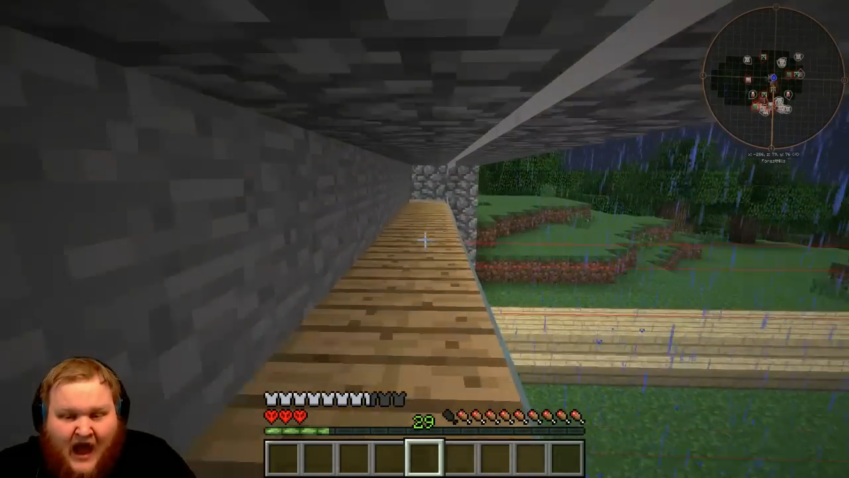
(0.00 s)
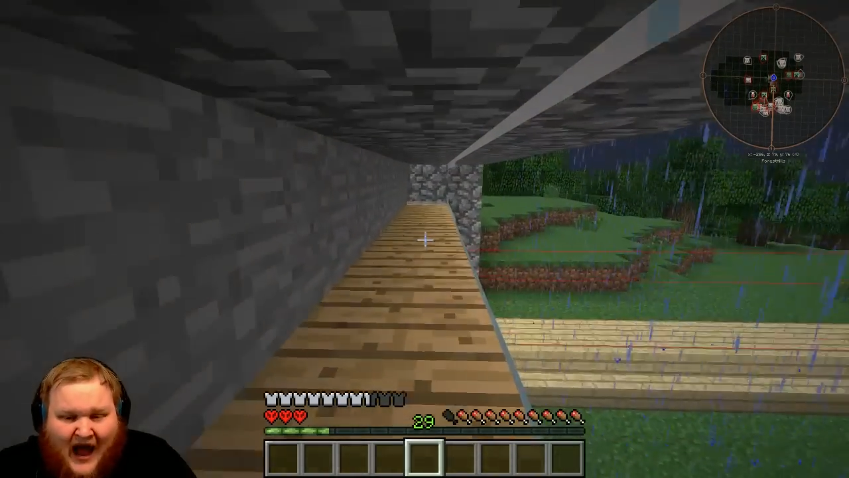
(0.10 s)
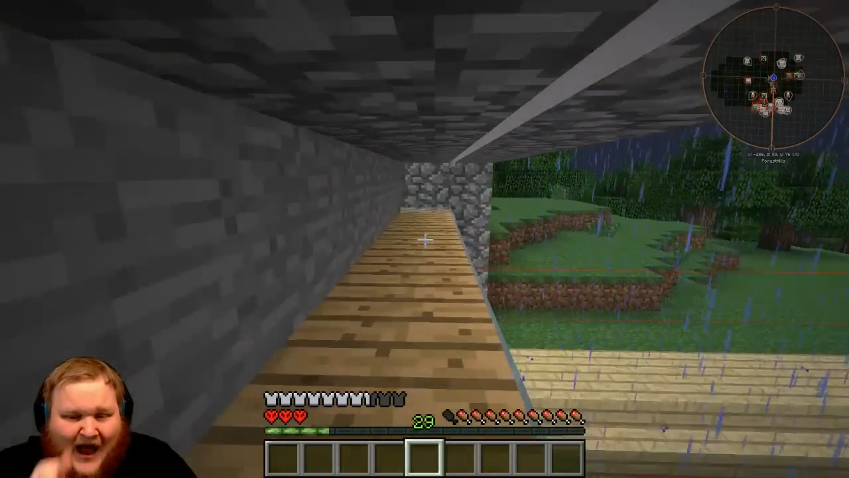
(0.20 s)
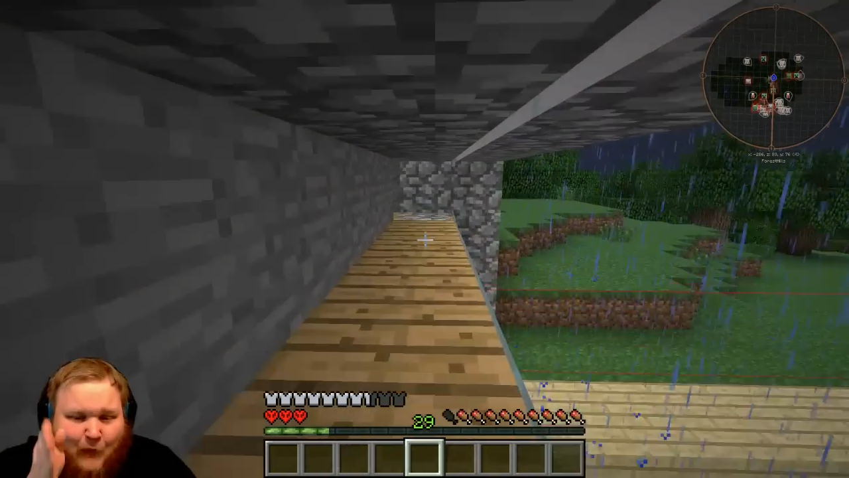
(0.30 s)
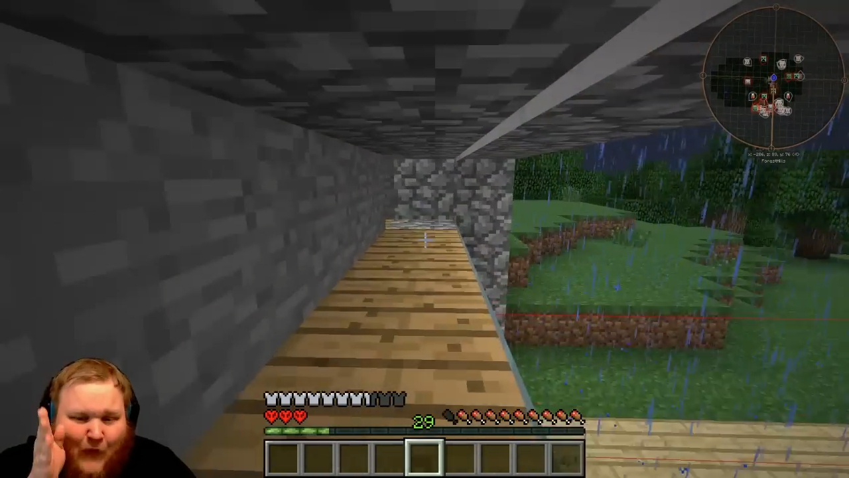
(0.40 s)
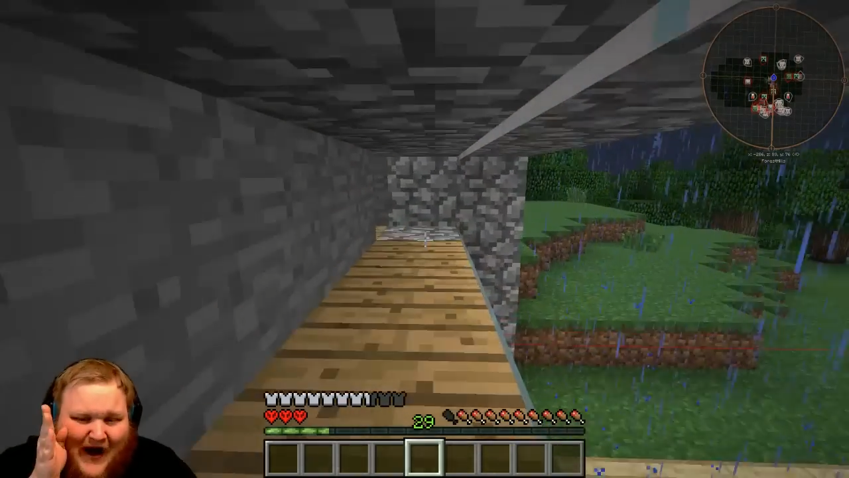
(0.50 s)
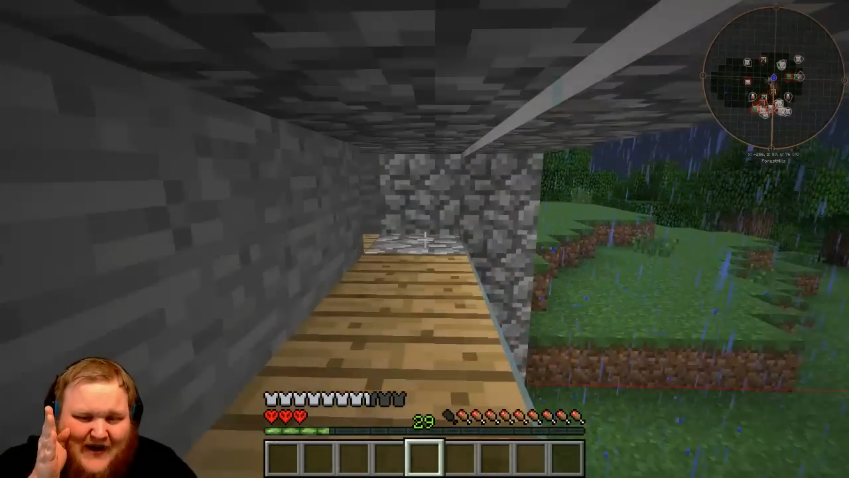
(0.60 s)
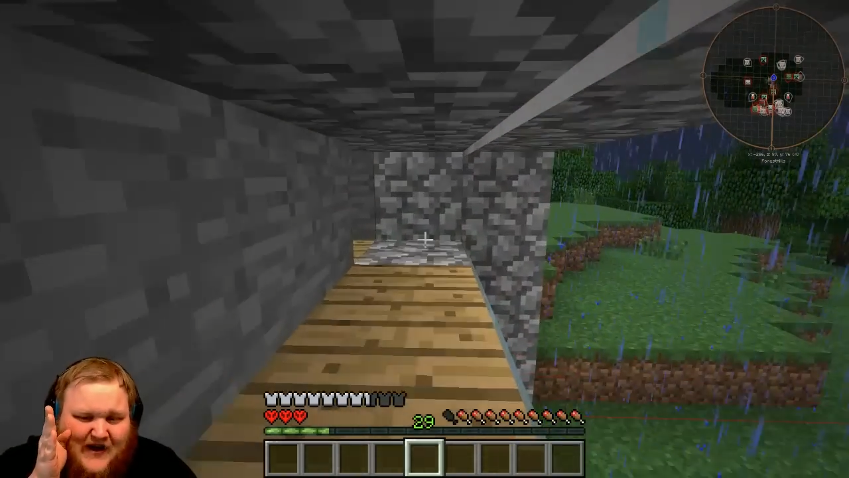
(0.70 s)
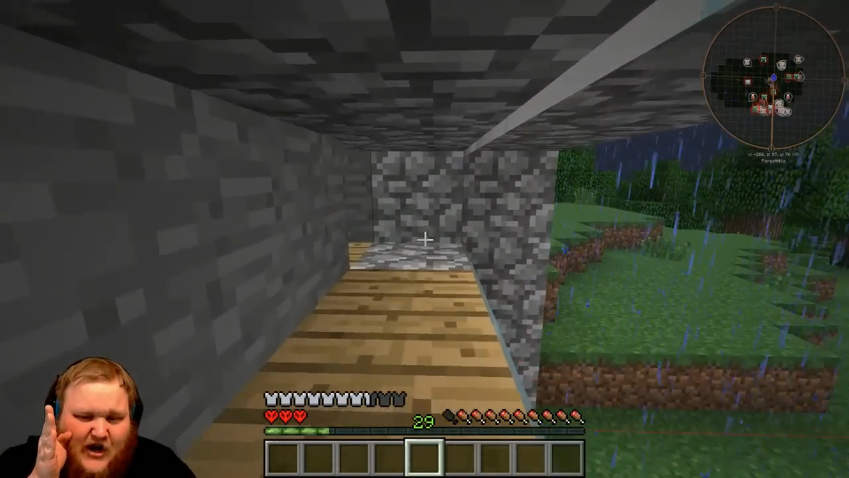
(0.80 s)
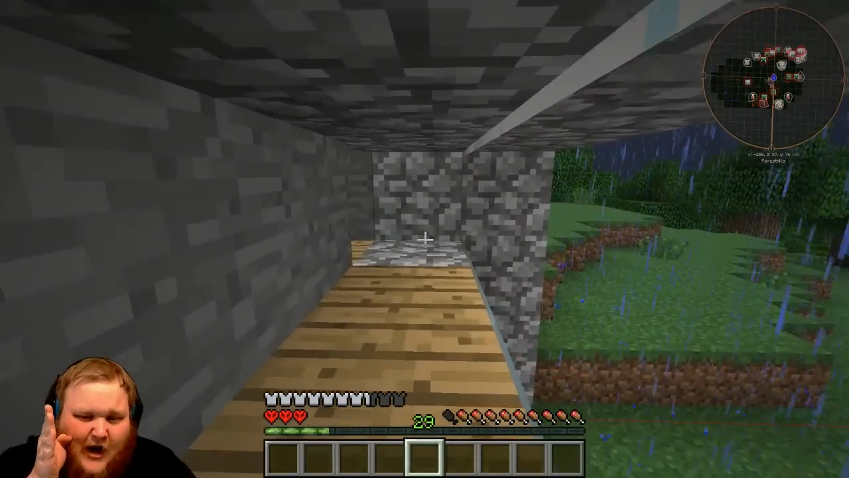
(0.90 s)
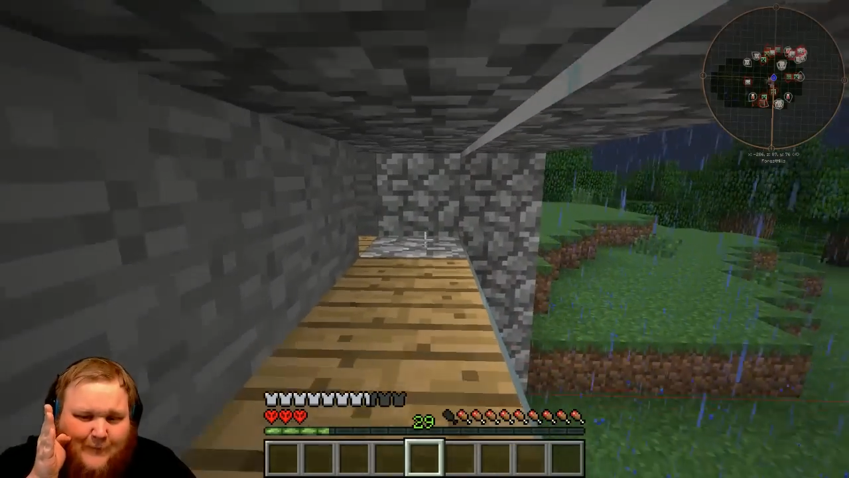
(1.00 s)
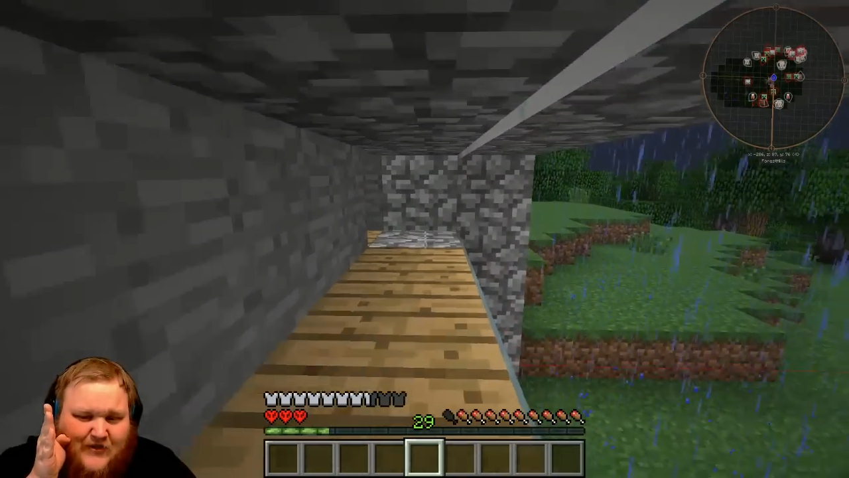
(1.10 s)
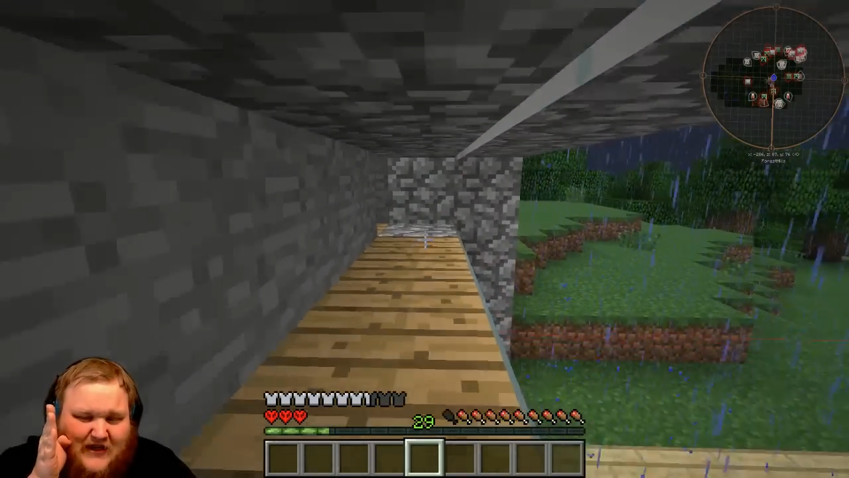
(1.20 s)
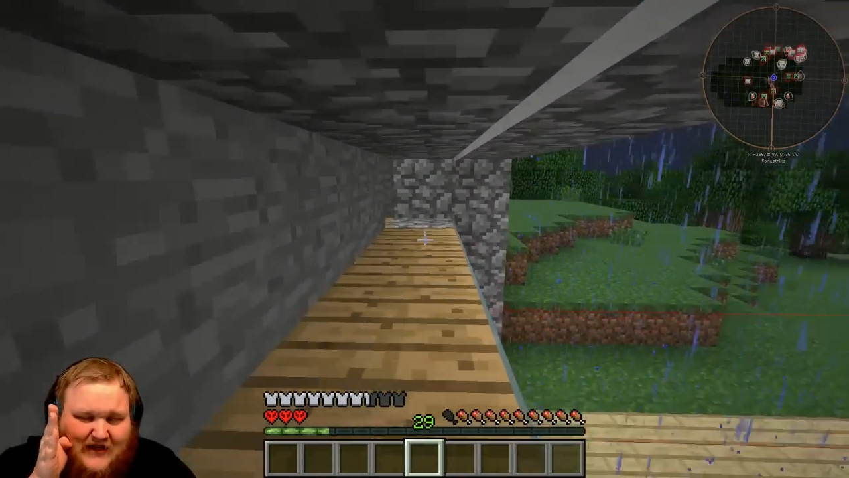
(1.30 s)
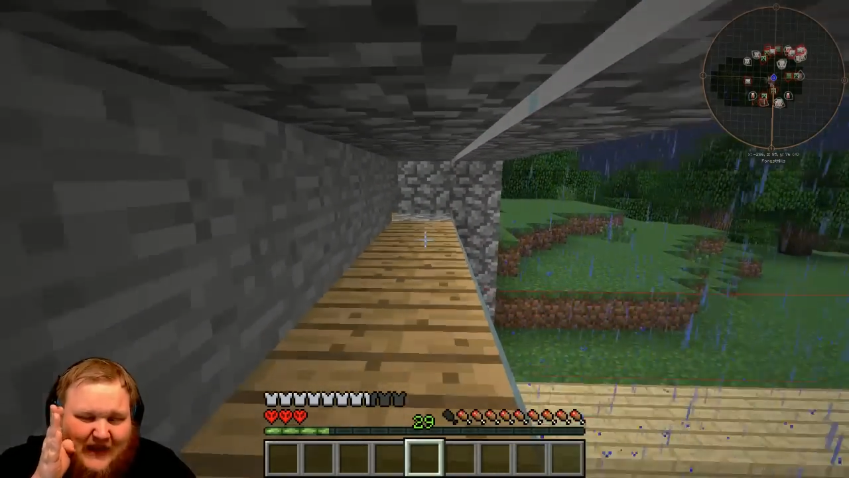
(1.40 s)
I widened up
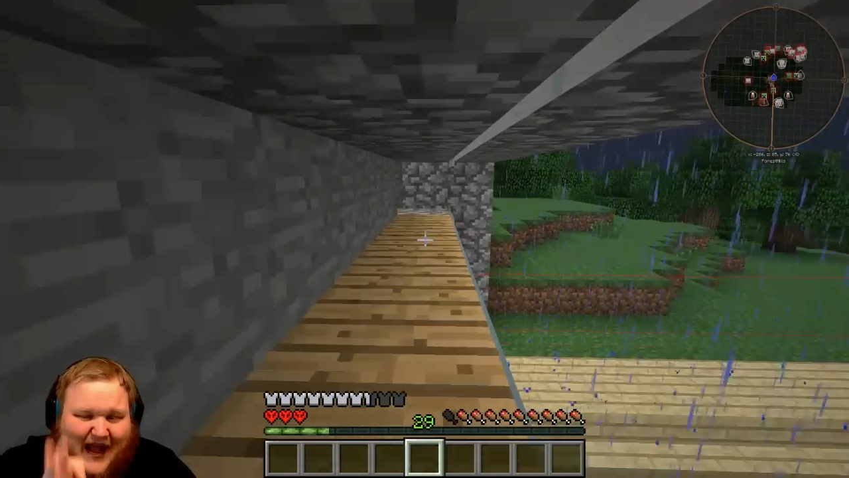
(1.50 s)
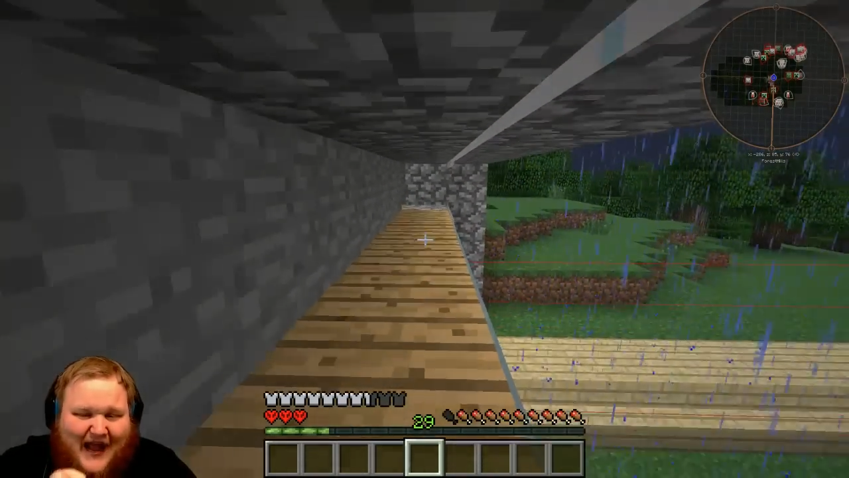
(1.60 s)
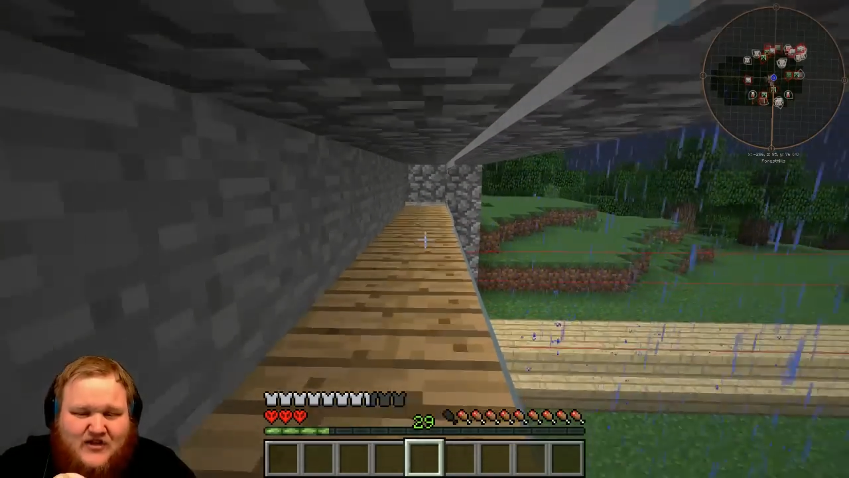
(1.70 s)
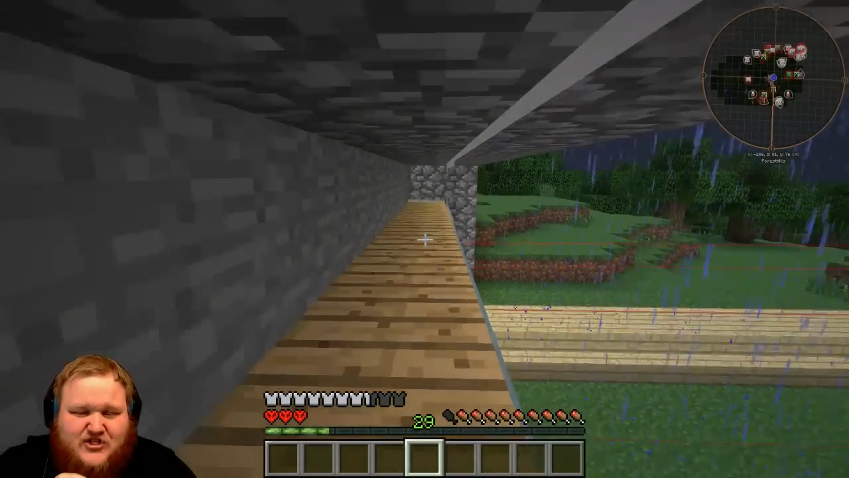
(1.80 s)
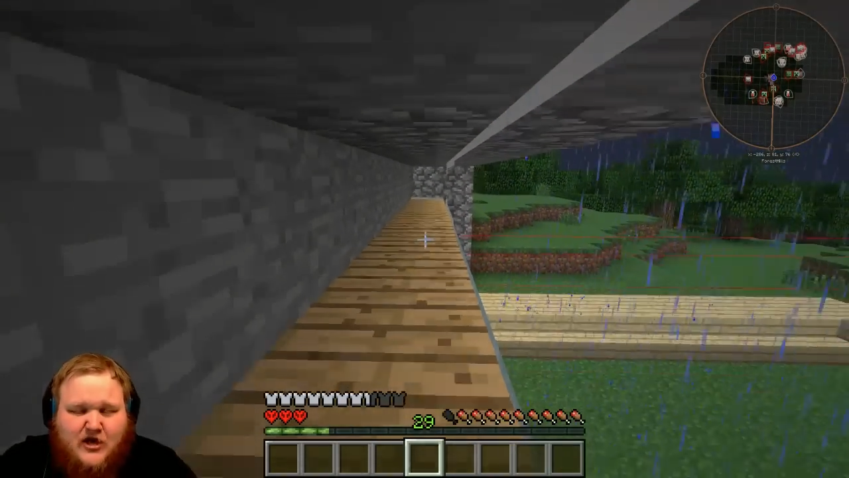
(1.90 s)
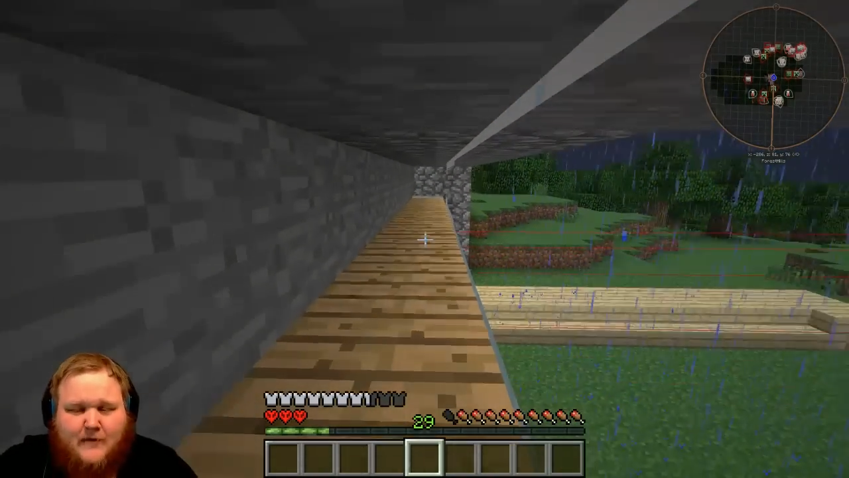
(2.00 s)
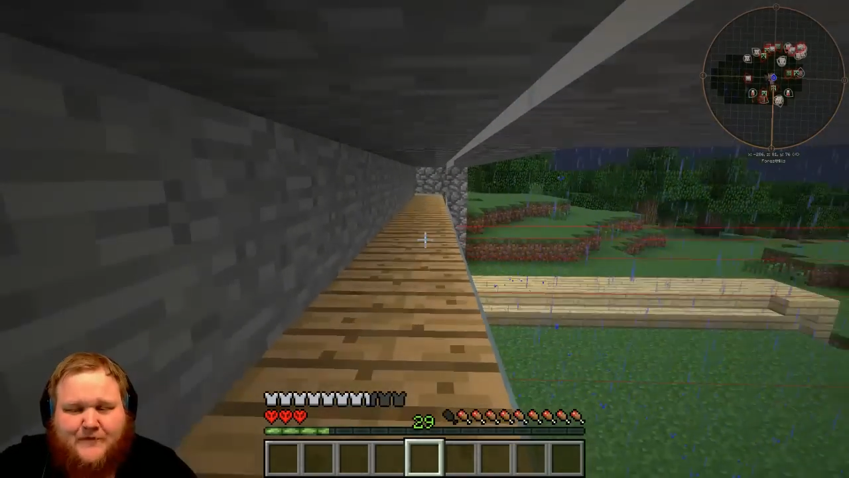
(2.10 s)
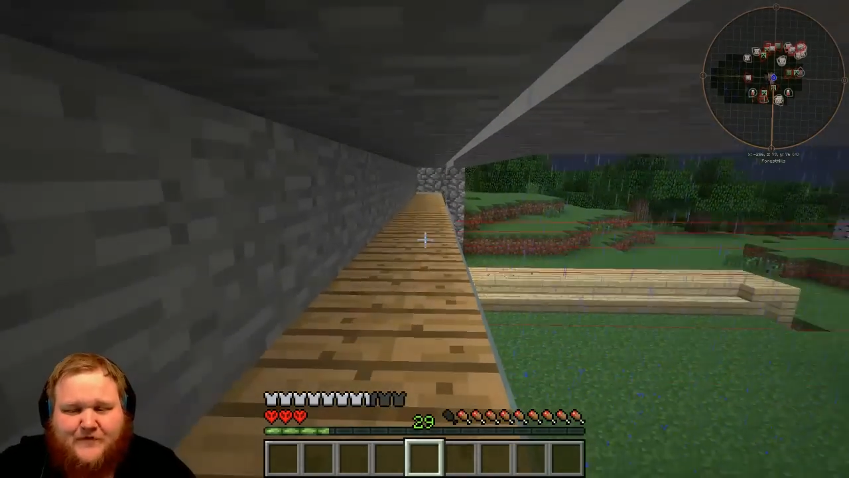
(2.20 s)
the glass up